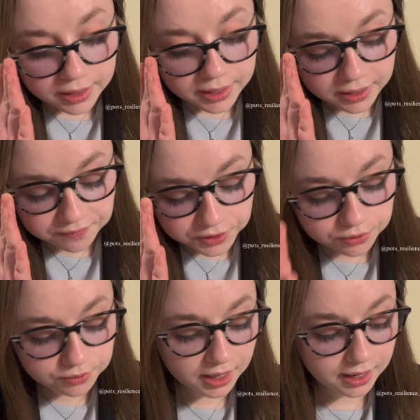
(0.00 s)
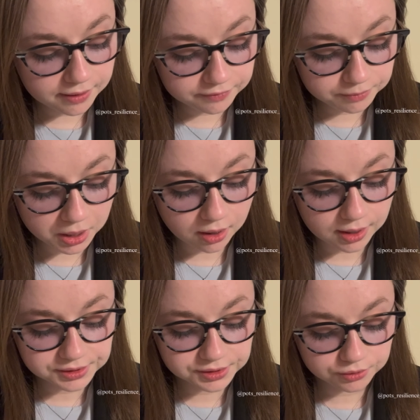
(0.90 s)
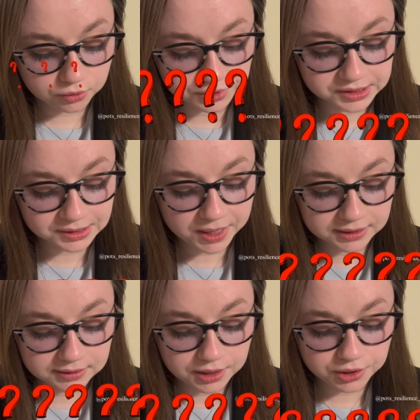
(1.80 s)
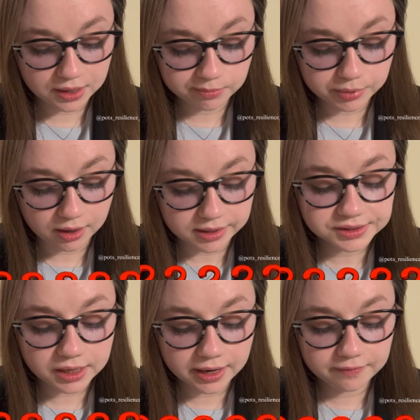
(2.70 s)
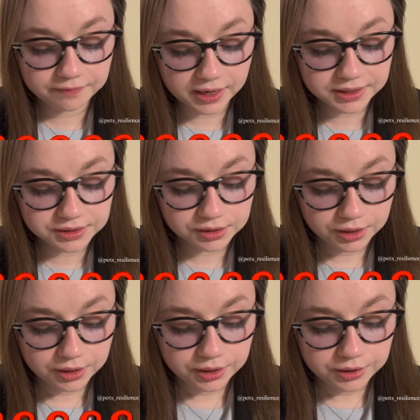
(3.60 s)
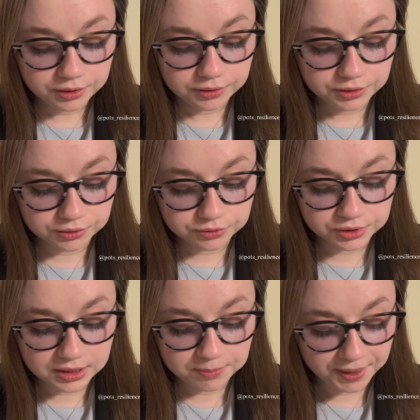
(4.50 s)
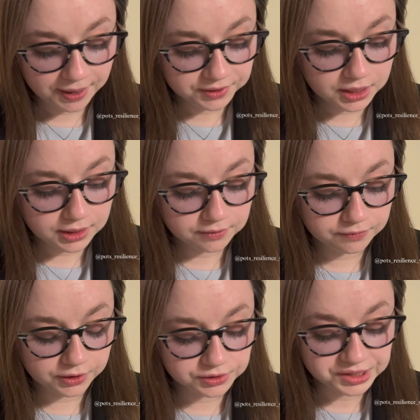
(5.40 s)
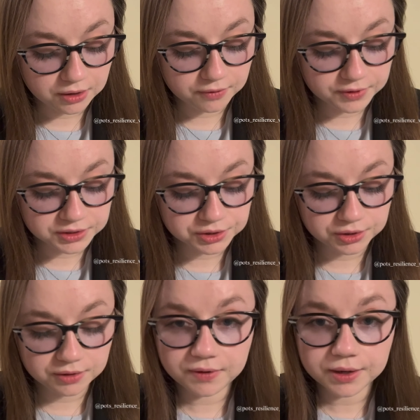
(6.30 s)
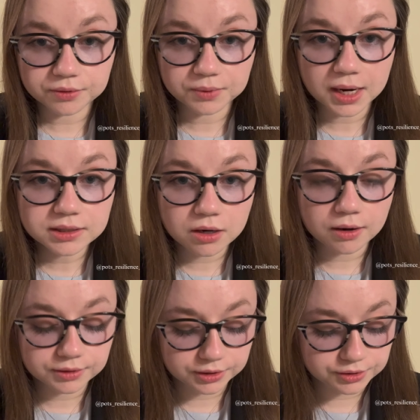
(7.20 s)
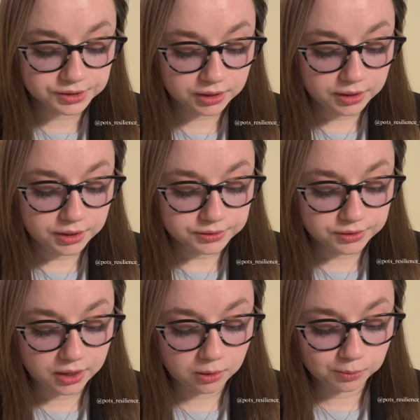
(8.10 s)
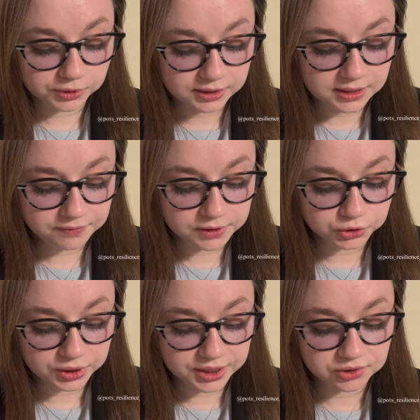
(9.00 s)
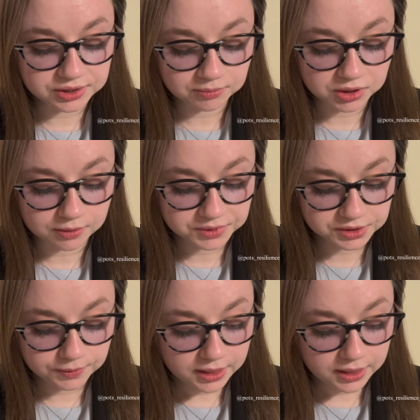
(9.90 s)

If you have POTS or suspect that you have POTS, I advise you to keep advocating for yourself until you find the right doctors to help relieve and treat your symptoms.